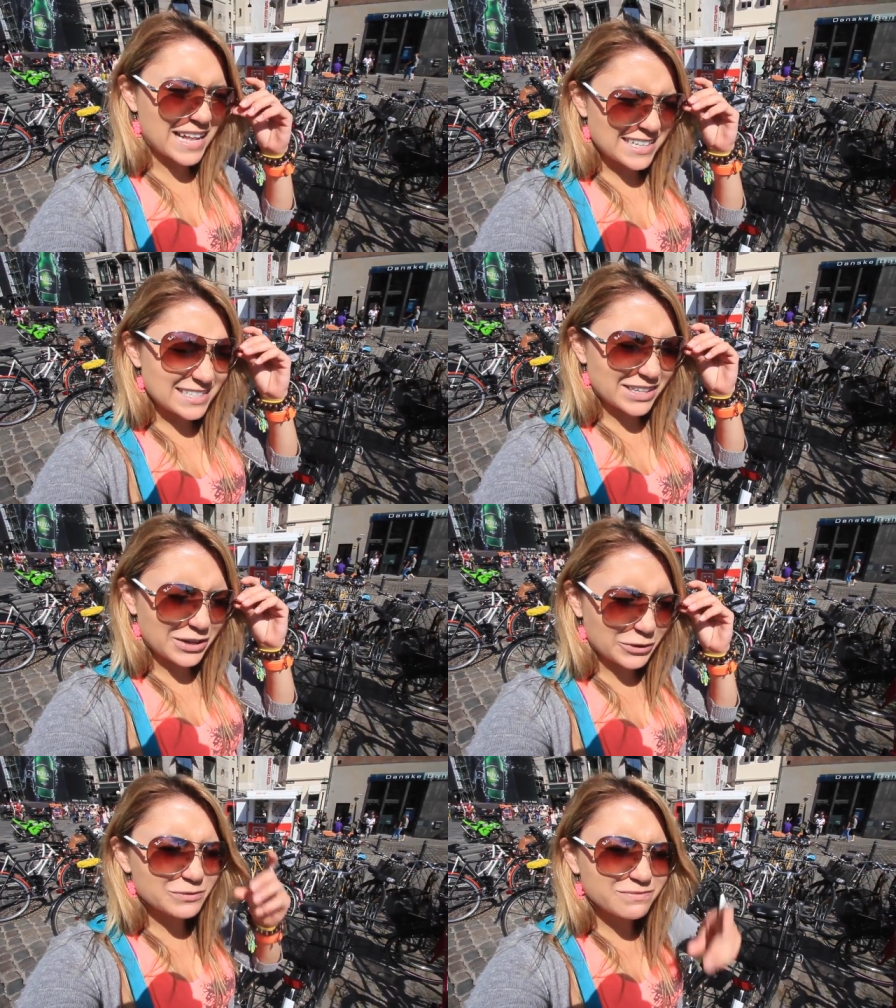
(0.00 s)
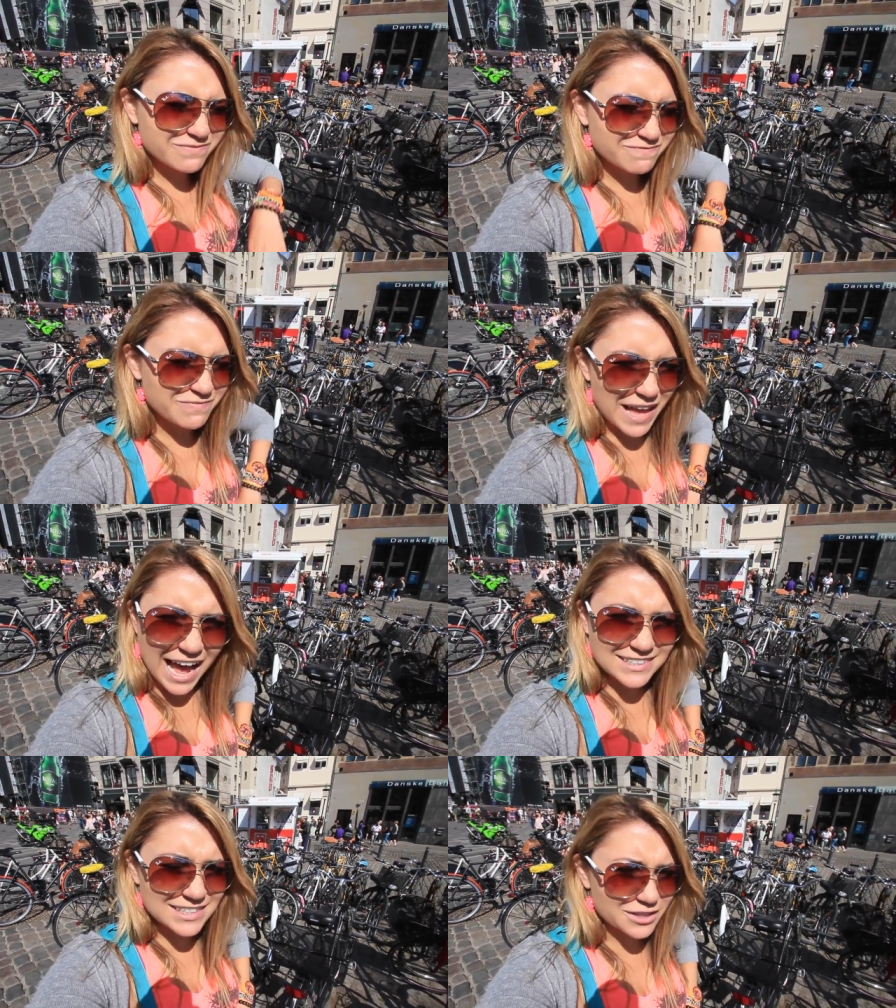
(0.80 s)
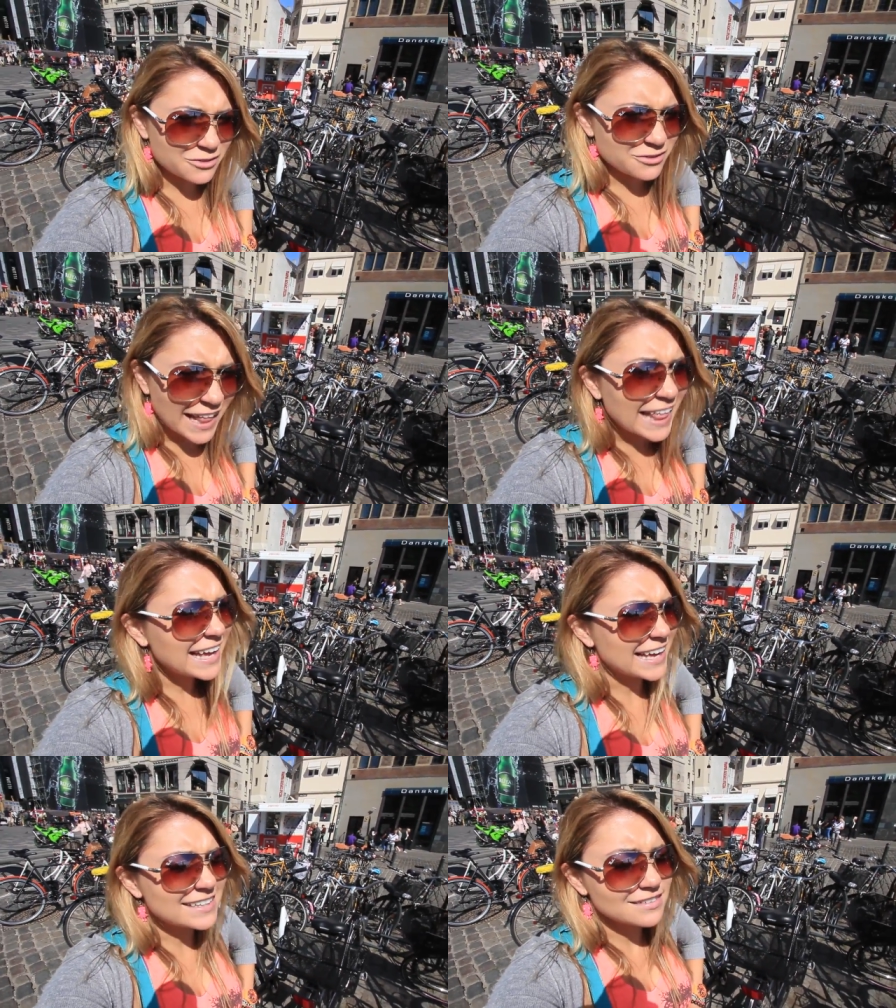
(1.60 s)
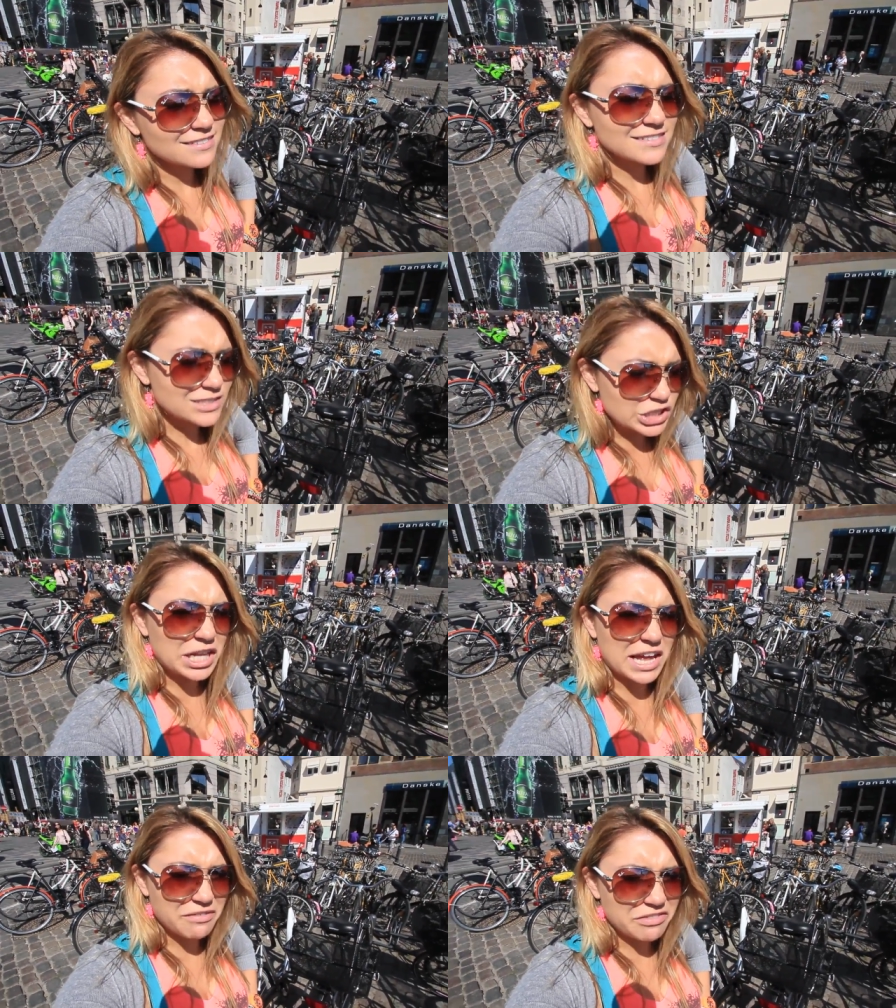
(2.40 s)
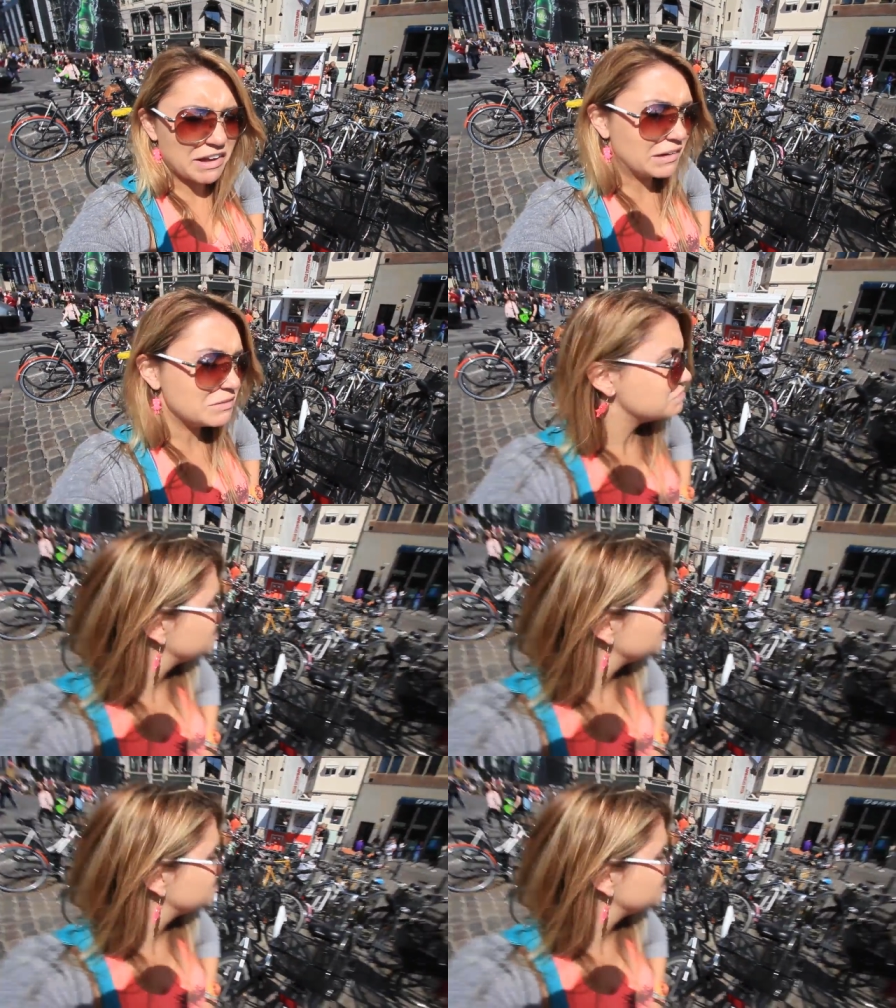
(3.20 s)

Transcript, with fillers: like to be active. I like it. It's a good lifestyle.